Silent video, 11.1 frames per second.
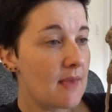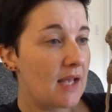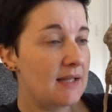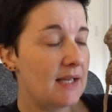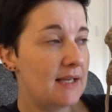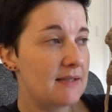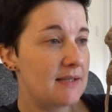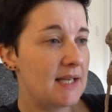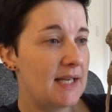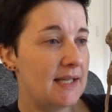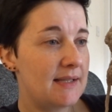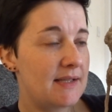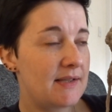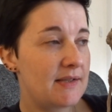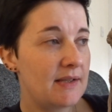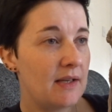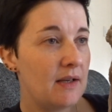In the end,
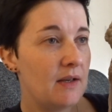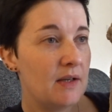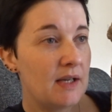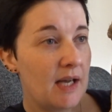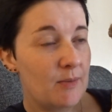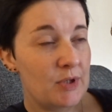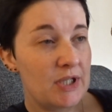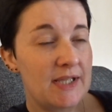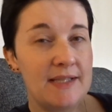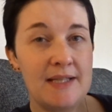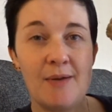it's, how much is it?